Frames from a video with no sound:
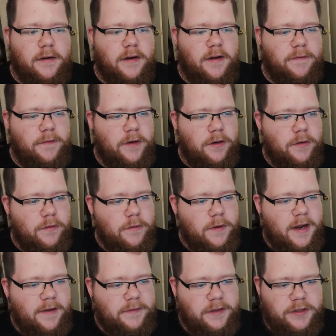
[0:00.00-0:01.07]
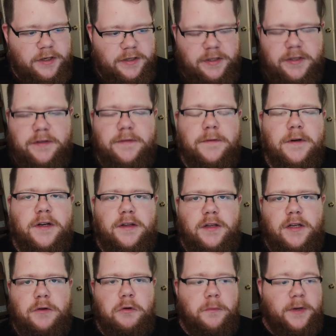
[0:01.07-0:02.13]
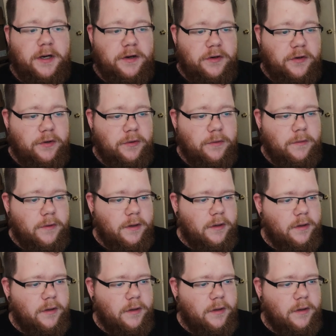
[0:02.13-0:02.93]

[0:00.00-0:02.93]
If you have suggestions for anything you want me to do,